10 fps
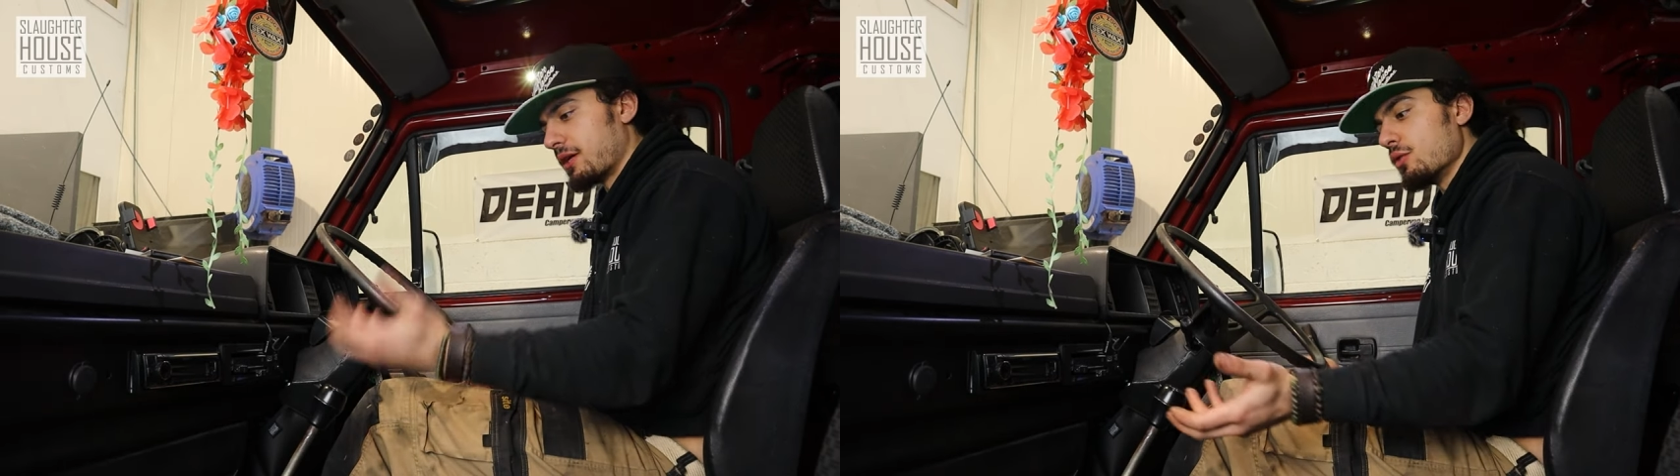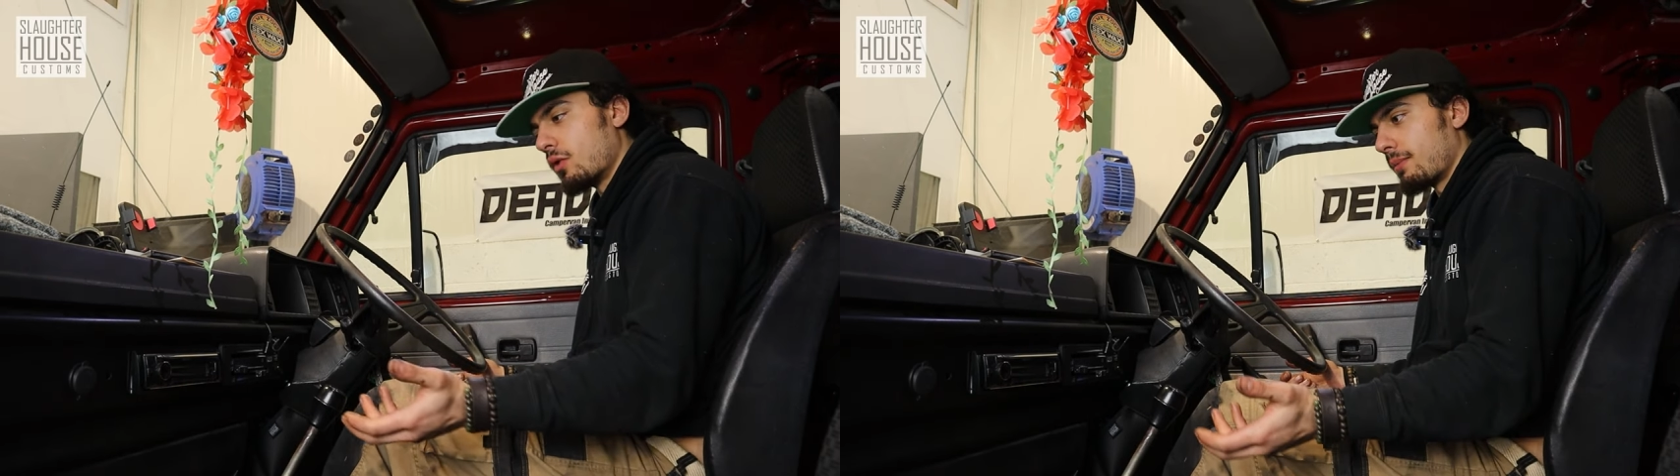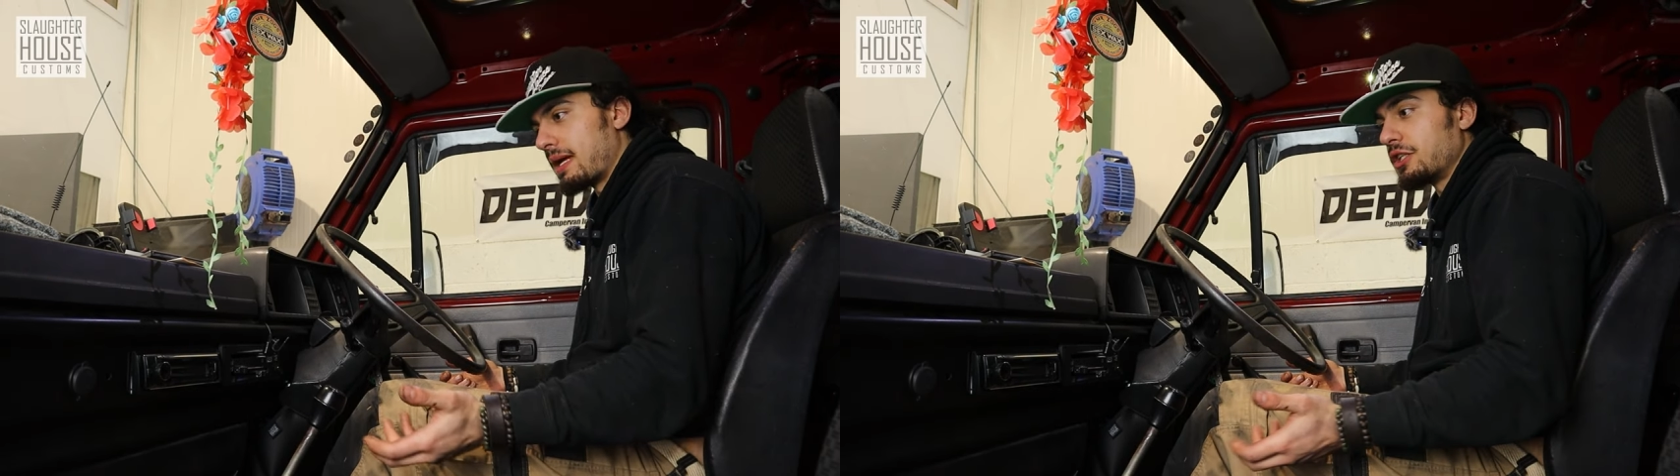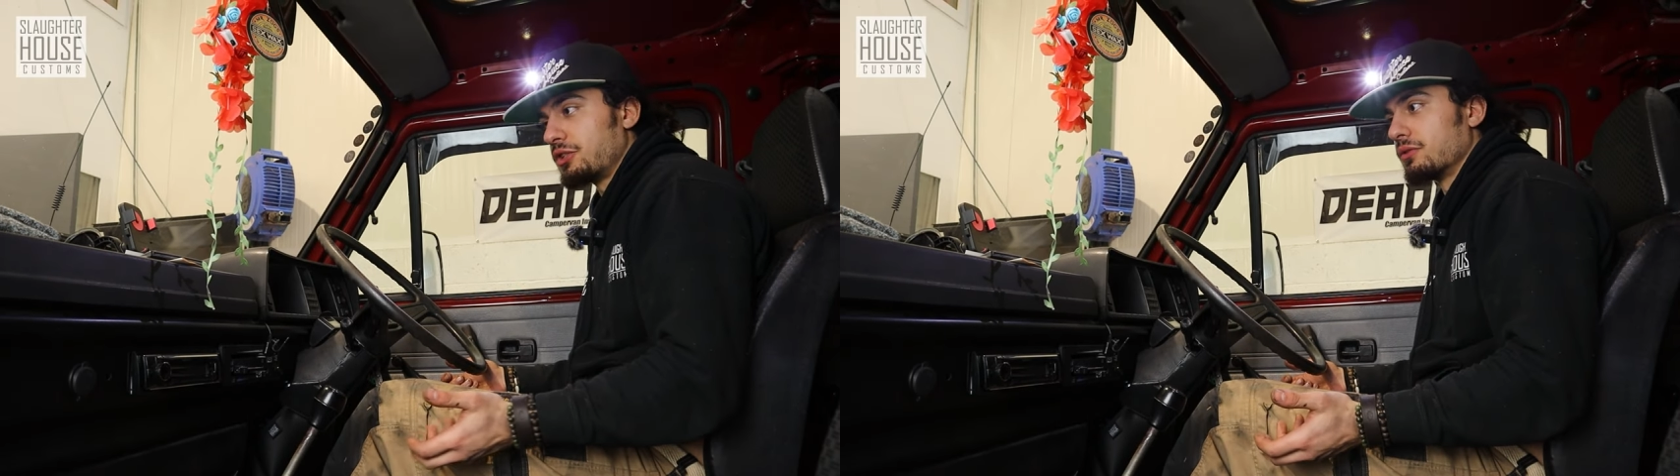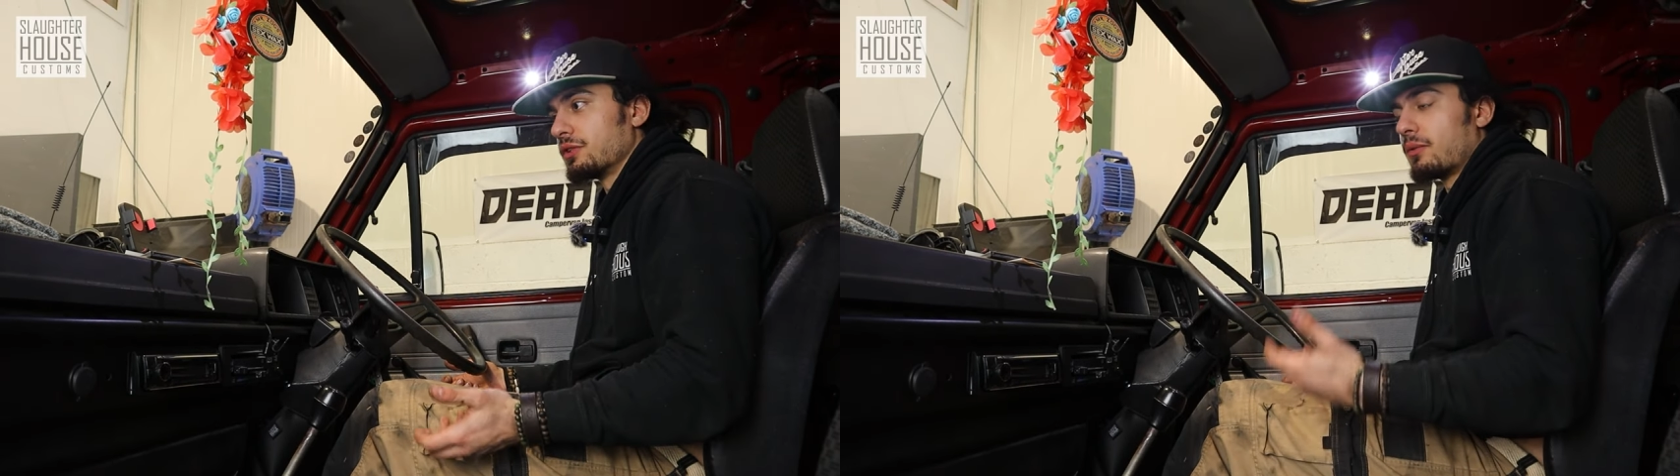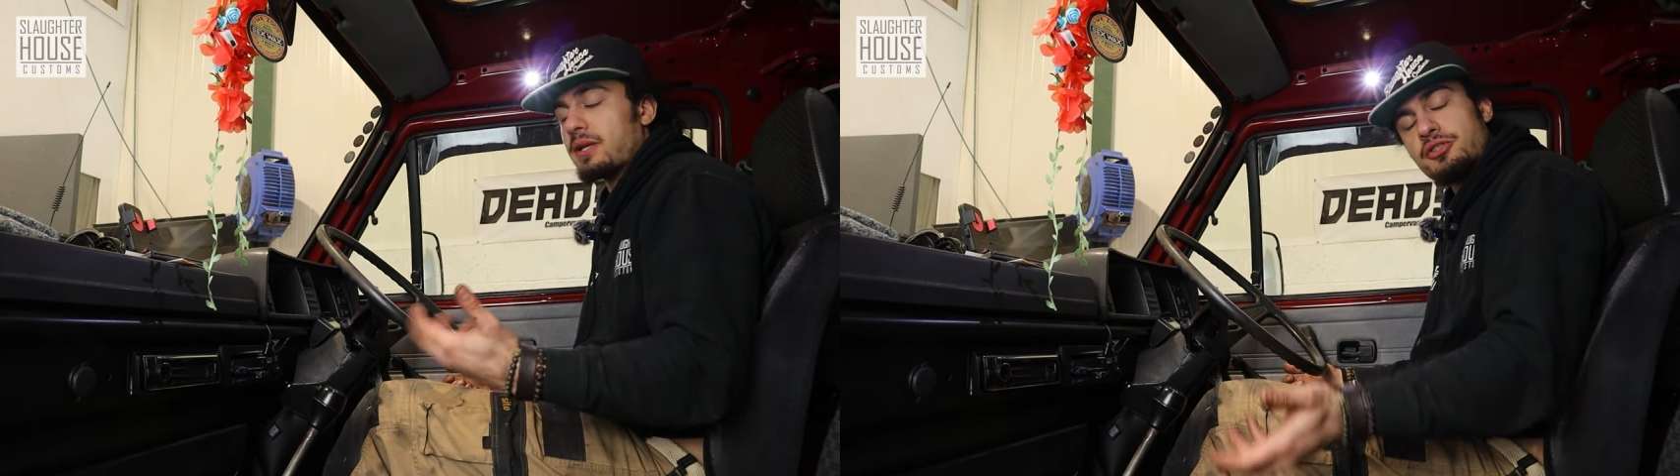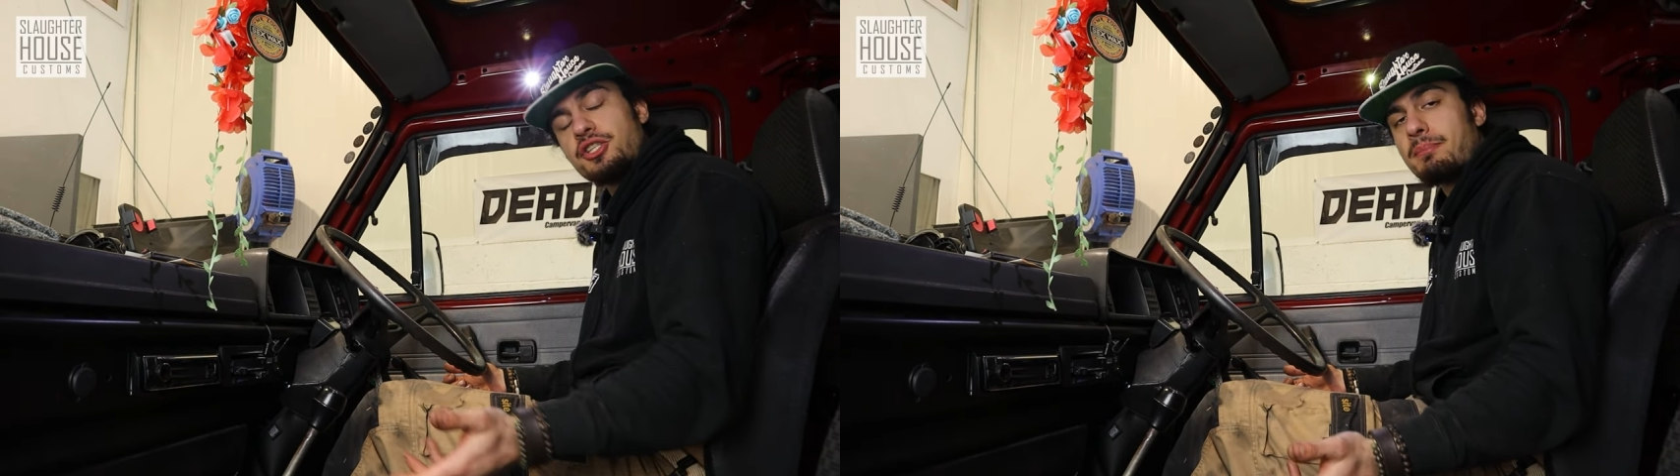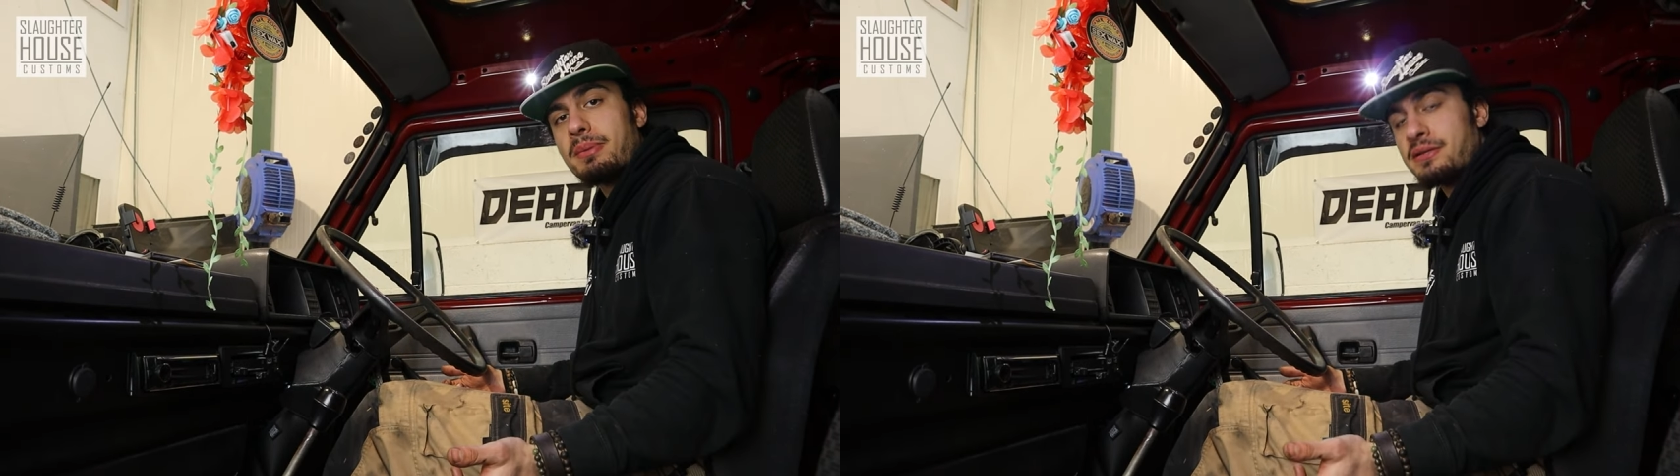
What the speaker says: but you wanna make sure, you know, when you jump